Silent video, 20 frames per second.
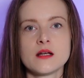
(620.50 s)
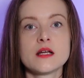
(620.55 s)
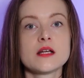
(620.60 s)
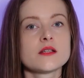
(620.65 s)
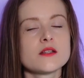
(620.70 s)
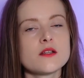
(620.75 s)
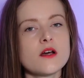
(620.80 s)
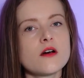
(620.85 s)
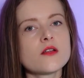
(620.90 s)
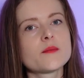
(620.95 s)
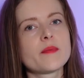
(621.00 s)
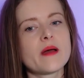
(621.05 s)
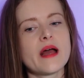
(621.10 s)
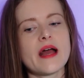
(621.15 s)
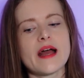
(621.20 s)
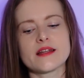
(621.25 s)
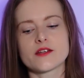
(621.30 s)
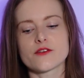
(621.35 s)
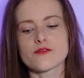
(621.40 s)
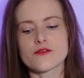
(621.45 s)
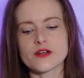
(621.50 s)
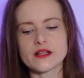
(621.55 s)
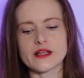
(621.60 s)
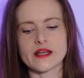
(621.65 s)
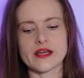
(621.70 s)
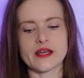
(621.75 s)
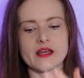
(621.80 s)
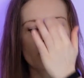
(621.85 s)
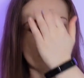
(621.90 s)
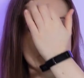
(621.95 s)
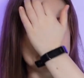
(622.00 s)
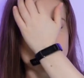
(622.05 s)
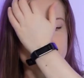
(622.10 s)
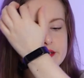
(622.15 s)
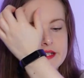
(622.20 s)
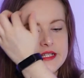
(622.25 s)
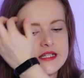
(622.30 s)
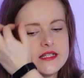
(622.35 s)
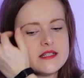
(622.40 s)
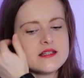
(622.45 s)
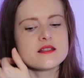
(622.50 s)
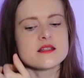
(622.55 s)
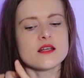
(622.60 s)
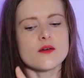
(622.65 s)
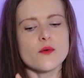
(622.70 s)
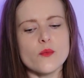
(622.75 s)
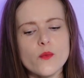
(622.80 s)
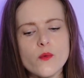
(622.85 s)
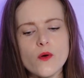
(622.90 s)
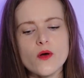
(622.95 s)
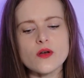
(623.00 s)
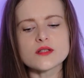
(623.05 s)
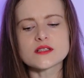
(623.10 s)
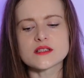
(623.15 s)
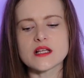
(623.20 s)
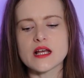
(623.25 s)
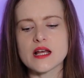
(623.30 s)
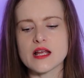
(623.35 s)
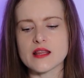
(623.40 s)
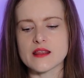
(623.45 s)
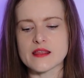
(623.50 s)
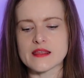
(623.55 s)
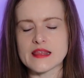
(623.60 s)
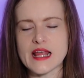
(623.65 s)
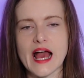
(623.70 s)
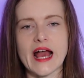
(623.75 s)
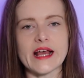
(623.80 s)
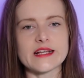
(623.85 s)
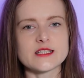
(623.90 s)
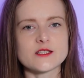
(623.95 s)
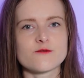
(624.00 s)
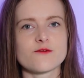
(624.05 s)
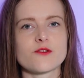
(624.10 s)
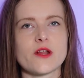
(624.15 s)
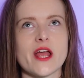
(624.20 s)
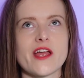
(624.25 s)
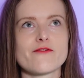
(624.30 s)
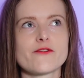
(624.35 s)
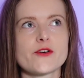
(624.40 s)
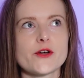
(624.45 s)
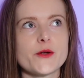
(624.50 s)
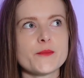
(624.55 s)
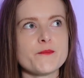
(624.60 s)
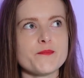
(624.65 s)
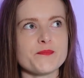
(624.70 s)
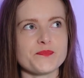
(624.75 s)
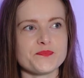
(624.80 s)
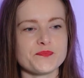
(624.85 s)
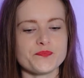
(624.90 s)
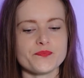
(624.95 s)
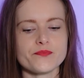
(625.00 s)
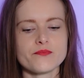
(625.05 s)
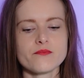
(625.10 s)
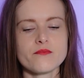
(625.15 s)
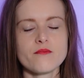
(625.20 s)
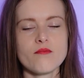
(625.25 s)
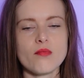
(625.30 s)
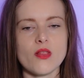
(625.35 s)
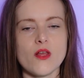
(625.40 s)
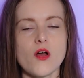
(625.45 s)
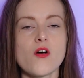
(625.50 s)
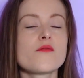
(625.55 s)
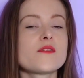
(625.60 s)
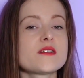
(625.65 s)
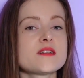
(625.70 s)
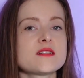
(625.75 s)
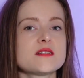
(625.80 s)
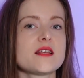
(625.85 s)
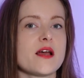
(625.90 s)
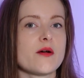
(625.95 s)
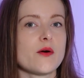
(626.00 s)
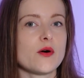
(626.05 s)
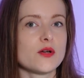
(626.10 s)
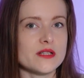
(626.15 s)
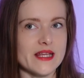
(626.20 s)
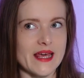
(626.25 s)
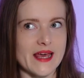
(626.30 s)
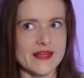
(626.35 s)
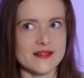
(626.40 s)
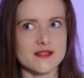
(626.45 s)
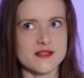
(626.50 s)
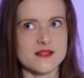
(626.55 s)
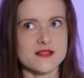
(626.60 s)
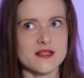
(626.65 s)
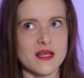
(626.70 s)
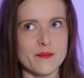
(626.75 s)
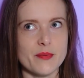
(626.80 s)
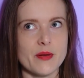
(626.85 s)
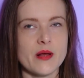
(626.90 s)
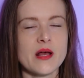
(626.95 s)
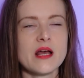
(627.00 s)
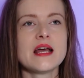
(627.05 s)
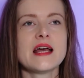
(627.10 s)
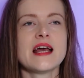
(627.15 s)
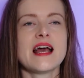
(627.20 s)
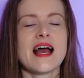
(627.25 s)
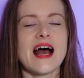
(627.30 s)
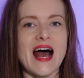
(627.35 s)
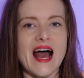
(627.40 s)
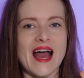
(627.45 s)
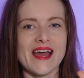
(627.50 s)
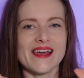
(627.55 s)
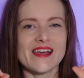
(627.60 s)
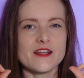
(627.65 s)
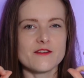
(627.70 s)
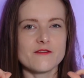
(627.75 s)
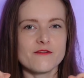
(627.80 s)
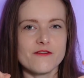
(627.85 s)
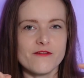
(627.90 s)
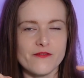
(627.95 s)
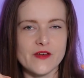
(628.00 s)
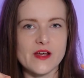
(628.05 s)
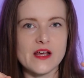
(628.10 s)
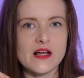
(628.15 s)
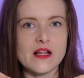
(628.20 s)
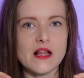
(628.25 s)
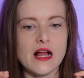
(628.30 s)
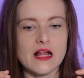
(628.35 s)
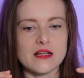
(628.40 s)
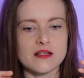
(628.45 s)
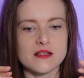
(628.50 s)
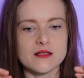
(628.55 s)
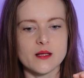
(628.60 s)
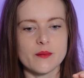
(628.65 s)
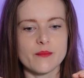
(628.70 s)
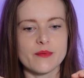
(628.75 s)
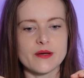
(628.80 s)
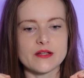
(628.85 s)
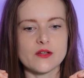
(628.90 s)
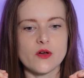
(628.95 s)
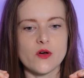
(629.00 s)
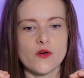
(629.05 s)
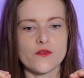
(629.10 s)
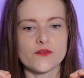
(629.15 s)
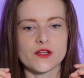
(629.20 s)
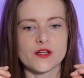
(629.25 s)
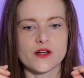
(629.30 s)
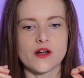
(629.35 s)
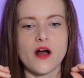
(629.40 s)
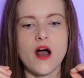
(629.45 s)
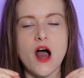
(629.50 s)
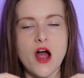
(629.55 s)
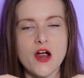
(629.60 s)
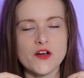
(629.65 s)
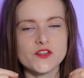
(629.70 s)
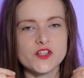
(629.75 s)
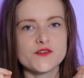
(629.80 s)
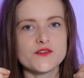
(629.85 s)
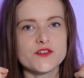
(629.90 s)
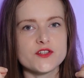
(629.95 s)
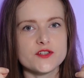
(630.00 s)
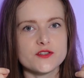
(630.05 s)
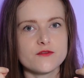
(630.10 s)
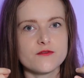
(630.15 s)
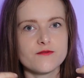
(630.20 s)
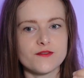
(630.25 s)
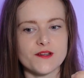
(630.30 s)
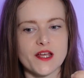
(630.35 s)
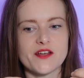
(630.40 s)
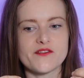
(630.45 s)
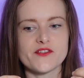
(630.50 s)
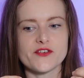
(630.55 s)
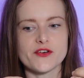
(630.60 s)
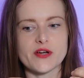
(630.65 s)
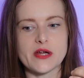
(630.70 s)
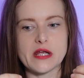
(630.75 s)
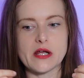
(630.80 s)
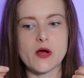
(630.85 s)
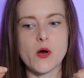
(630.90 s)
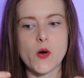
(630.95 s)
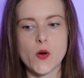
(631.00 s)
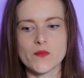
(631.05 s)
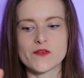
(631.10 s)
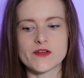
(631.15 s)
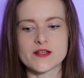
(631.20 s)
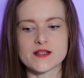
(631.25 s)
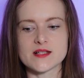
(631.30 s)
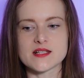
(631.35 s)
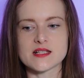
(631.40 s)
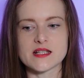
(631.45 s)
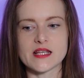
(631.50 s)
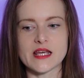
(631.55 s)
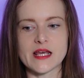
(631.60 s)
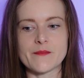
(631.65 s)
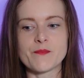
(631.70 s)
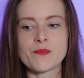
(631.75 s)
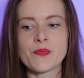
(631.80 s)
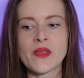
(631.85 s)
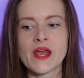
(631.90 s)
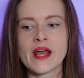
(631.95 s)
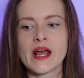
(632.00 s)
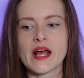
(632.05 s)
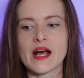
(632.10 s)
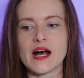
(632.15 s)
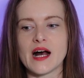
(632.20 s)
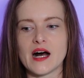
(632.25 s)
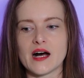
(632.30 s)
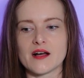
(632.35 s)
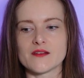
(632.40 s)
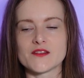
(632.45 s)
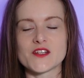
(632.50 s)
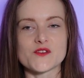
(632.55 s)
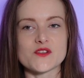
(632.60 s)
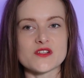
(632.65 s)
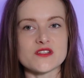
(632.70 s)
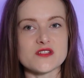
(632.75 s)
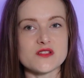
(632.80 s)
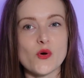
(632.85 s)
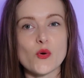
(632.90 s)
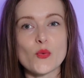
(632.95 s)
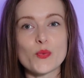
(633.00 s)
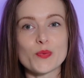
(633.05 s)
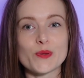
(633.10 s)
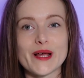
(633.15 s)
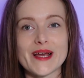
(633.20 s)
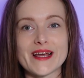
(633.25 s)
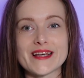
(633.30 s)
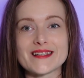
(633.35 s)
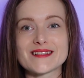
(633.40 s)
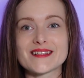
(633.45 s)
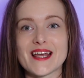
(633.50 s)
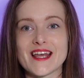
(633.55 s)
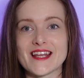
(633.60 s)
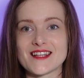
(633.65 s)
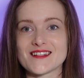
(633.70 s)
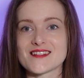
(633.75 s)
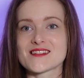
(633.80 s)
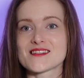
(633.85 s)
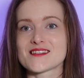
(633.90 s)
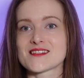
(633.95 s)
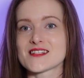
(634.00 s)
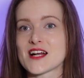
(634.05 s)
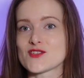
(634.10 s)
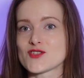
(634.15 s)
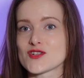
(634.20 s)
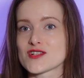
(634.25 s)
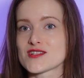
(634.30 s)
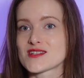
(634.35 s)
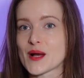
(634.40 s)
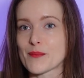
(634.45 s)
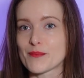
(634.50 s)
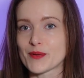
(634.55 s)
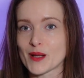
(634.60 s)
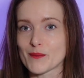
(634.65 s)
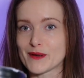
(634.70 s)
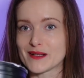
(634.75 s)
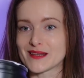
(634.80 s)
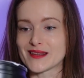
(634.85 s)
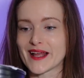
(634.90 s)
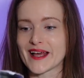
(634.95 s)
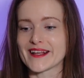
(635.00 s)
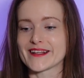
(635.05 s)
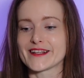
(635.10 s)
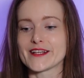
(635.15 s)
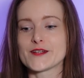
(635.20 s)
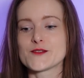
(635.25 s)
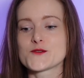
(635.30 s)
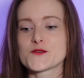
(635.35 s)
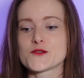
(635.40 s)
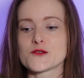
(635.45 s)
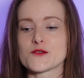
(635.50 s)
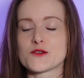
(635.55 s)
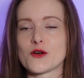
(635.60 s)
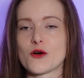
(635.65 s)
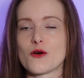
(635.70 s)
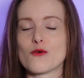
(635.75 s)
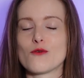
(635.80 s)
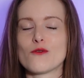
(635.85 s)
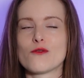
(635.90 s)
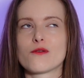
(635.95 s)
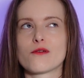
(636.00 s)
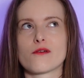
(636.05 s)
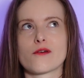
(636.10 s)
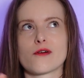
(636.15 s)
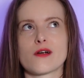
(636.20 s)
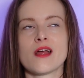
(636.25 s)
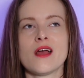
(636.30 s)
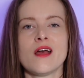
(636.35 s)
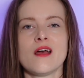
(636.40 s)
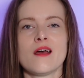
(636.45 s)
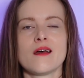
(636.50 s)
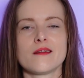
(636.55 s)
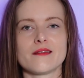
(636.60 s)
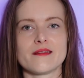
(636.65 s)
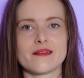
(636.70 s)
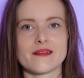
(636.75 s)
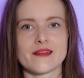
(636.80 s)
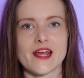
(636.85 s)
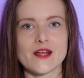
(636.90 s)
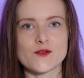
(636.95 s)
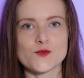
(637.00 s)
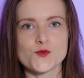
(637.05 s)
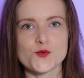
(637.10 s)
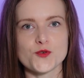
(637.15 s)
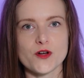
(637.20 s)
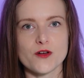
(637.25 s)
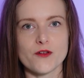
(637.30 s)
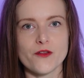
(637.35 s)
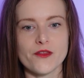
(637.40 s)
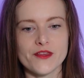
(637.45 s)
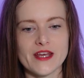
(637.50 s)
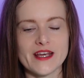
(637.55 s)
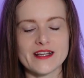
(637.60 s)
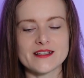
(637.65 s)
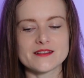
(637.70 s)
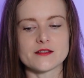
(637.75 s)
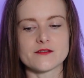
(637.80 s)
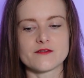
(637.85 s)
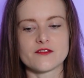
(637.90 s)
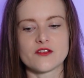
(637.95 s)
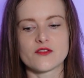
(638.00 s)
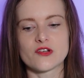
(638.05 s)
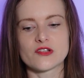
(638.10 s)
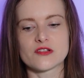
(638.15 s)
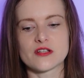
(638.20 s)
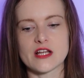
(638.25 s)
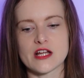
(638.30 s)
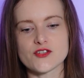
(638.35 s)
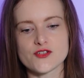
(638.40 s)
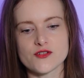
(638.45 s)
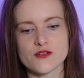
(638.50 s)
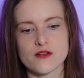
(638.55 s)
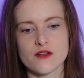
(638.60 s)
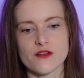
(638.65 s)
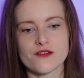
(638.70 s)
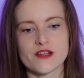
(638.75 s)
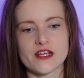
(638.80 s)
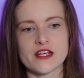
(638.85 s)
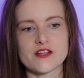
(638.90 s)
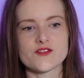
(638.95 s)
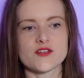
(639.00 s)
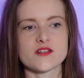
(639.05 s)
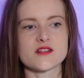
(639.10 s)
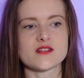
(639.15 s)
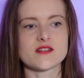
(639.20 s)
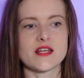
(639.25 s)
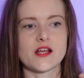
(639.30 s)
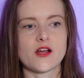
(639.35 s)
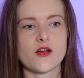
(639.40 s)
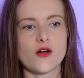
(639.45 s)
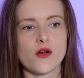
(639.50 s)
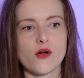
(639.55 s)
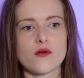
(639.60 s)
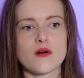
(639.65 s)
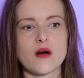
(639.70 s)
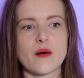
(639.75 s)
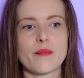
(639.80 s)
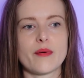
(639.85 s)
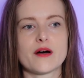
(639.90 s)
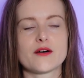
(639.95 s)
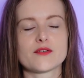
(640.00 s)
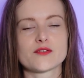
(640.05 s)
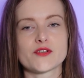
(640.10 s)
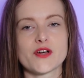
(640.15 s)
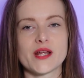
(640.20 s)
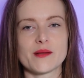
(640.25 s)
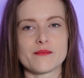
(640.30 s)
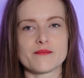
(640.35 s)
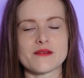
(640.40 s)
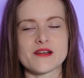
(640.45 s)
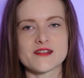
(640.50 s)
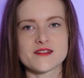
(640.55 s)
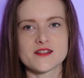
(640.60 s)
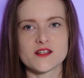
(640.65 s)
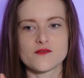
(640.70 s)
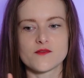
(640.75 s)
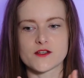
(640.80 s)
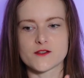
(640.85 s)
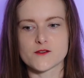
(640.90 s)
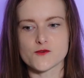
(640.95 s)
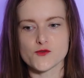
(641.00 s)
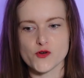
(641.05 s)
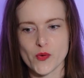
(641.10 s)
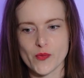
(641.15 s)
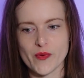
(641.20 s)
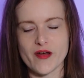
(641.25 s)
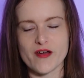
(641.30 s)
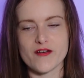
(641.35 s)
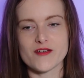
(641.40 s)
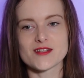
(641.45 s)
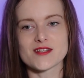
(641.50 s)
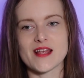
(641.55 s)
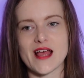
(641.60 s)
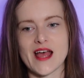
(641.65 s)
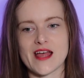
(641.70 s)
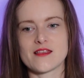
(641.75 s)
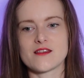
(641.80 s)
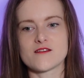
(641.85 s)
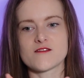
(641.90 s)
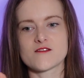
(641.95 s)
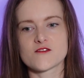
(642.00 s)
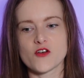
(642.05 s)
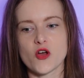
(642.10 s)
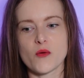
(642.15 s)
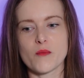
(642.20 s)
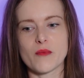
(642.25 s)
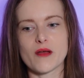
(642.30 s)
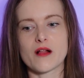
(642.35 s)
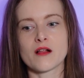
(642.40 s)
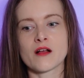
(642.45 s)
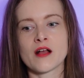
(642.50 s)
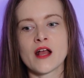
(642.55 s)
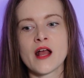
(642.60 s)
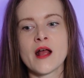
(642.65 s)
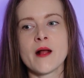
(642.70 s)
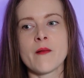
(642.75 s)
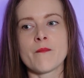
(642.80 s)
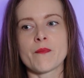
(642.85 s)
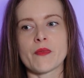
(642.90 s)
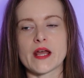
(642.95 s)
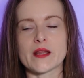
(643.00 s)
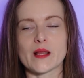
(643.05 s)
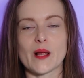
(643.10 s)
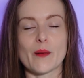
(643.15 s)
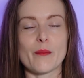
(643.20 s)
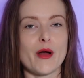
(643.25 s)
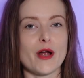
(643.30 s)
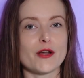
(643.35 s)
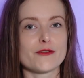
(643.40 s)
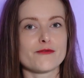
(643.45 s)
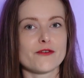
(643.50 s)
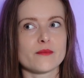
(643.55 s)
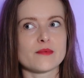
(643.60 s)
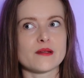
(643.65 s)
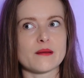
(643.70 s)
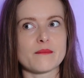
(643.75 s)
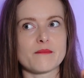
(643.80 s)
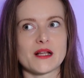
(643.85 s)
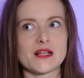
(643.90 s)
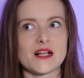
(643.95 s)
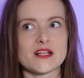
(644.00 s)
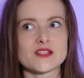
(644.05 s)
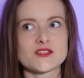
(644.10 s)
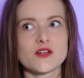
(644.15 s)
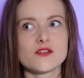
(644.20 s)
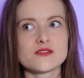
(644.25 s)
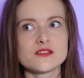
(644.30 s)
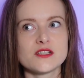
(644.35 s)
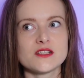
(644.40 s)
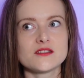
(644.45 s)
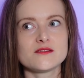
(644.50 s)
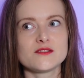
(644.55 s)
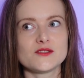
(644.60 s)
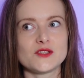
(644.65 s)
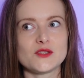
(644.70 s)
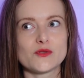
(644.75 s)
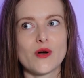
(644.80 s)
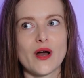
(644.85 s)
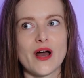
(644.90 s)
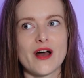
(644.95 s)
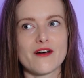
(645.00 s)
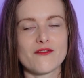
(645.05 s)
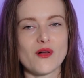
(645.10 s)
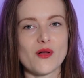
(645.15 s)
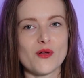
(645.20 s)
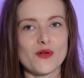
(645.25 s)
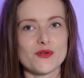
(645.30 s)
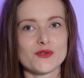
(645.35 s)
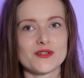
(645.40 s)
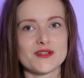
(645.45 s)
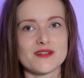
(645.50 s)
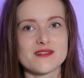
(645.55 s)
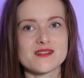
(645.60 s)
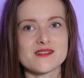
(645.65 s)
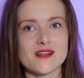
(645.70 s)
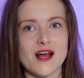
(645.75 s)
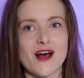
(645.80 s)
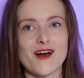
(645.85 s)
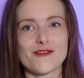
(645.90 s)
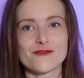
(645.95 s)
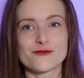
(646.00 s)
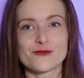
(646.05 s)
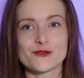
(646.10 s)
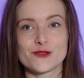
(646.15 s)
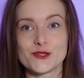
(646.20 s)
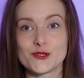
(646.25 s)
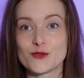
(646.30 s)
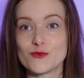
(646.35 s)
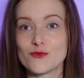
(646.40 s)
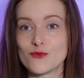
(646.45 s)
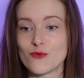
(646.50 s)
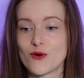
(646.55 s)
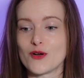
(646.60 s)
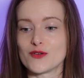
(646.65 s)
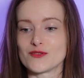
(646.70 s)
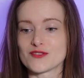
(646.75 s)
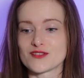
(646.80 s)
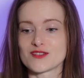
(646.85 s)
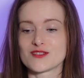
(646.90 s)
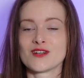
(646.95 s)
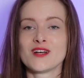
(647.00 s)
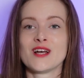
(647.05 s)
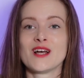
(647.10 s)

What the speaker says: Not bad, really. This was nice flavor. Obviously, I only had a sip. I can feel a little bit of the artificial flavoring. Obviously, there is no place in such a supplement like this to go for natural things. If you want natural things, just take cocoa powder and mix it with strawberries, add the soy milk, and apart from the melatonin, you have all the stuff you want